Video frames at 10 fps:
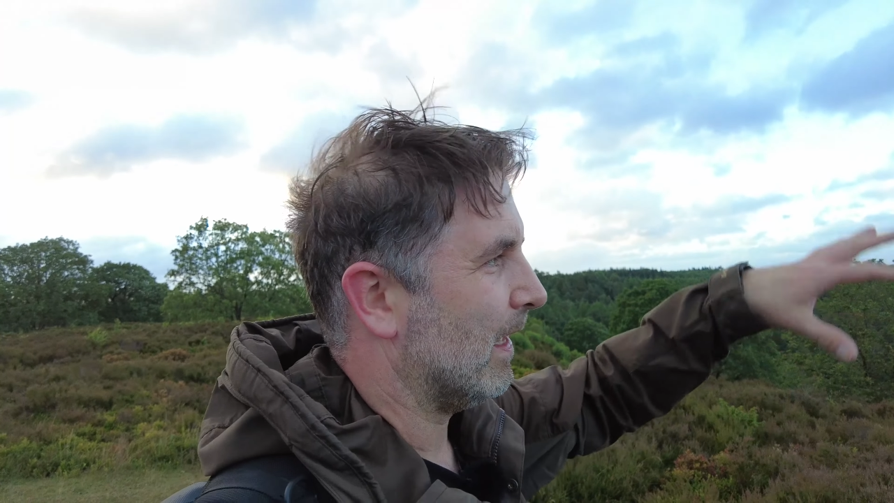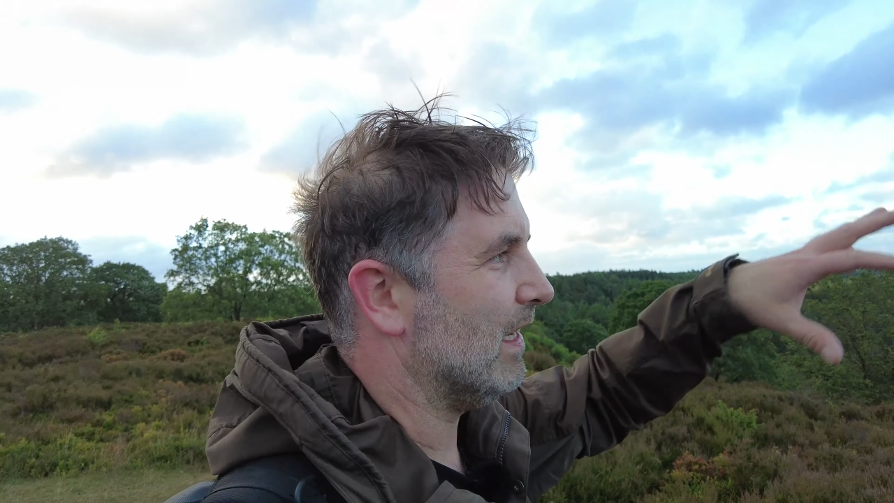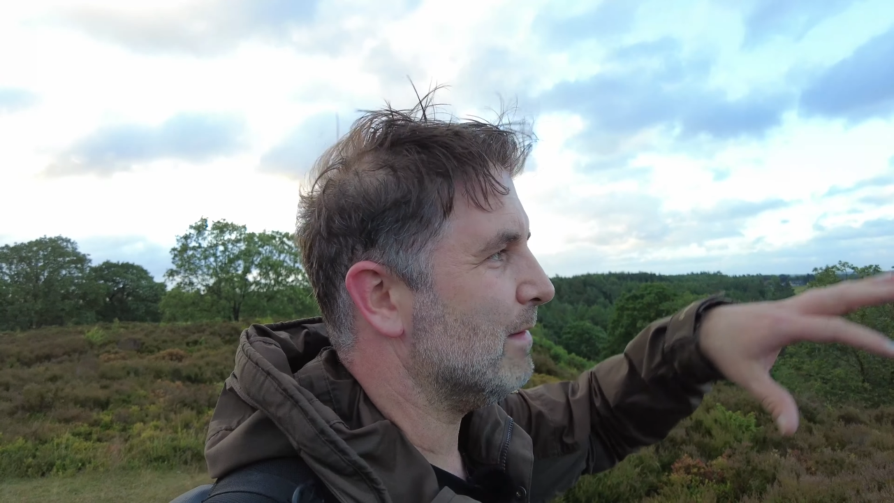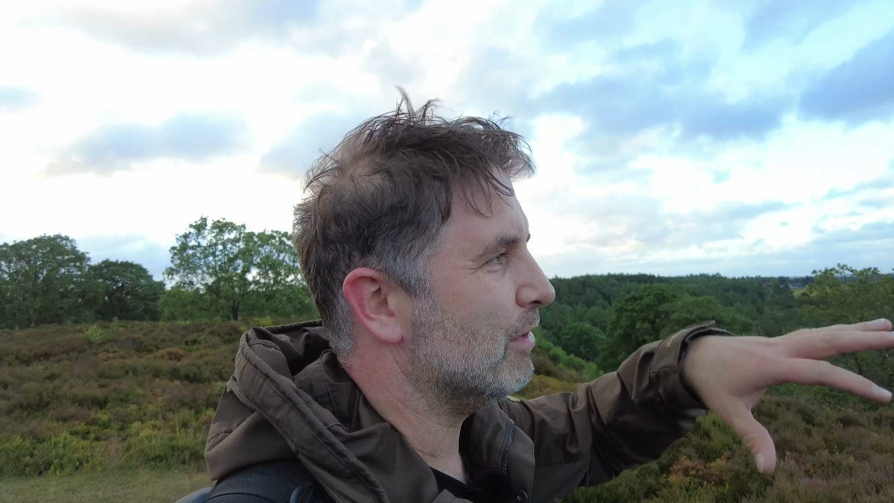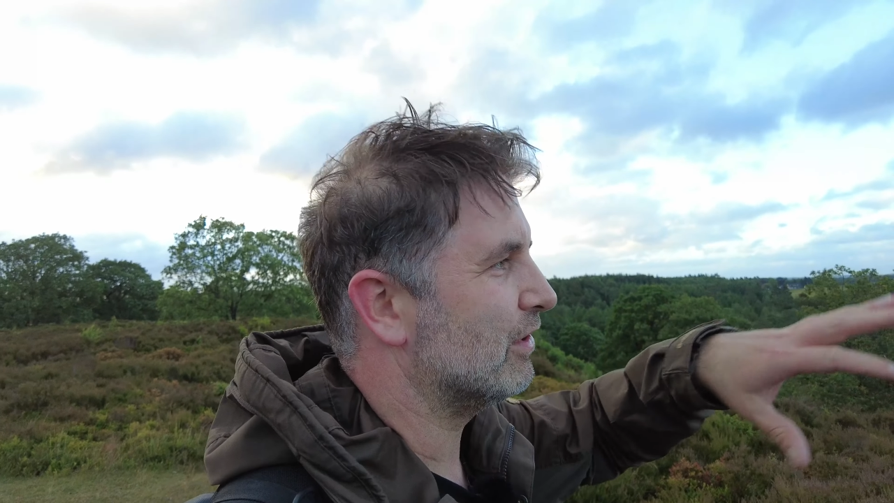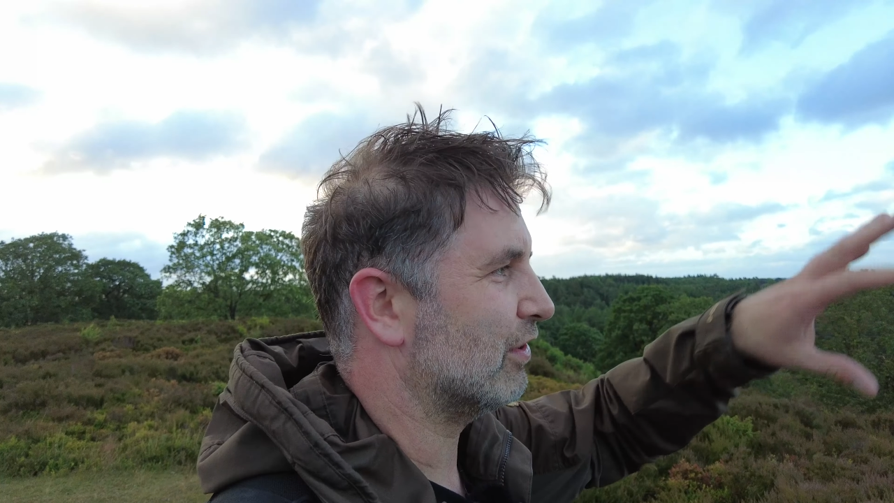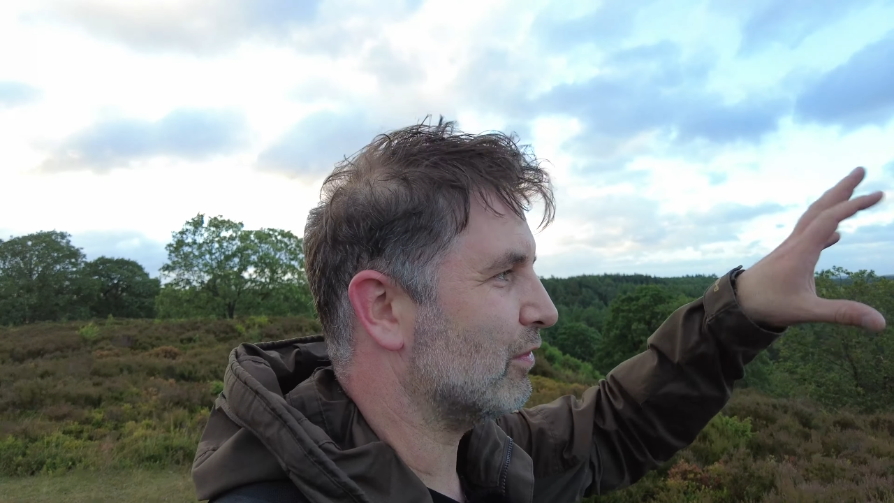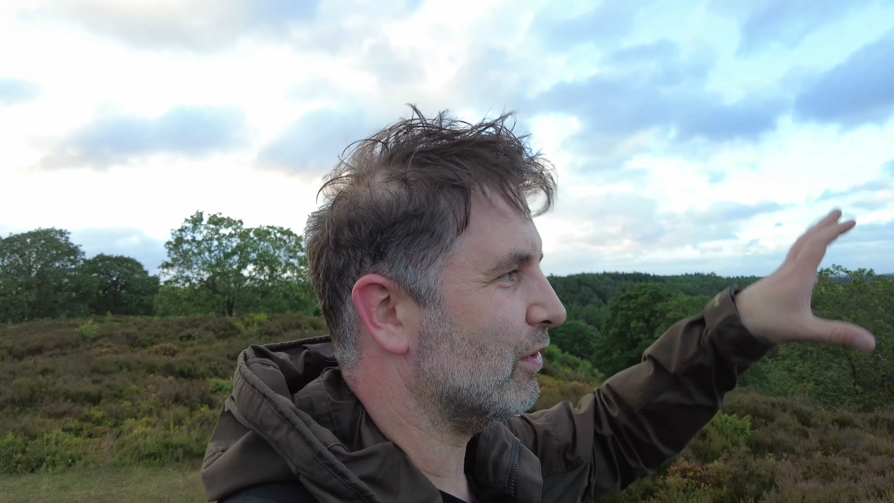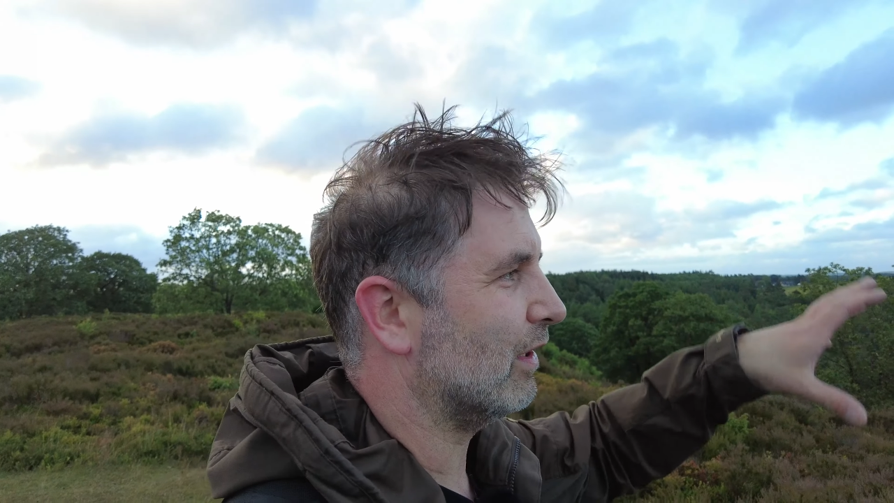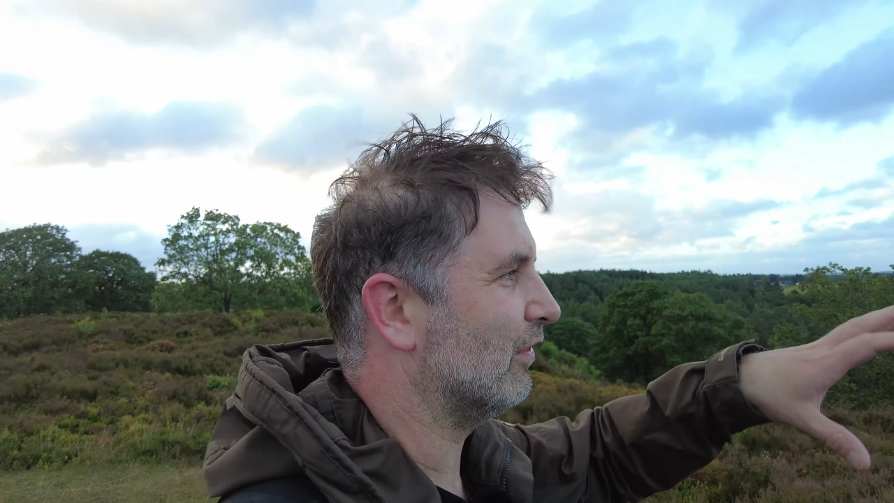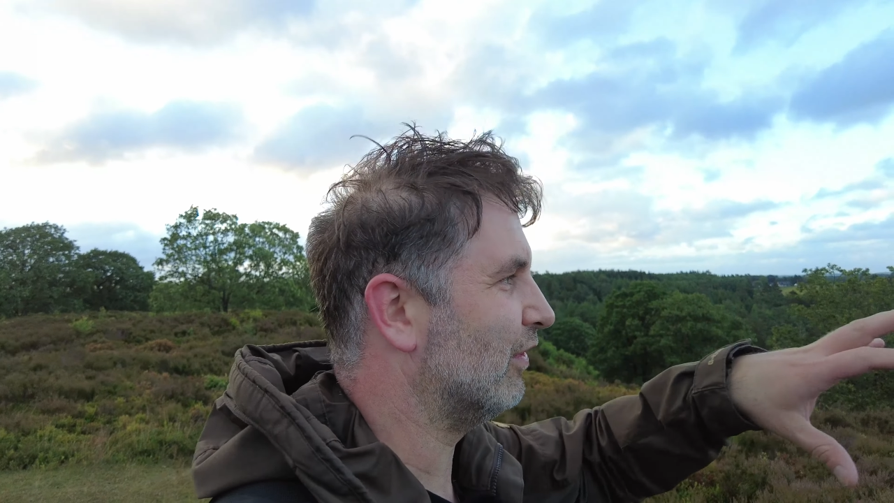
an image so you can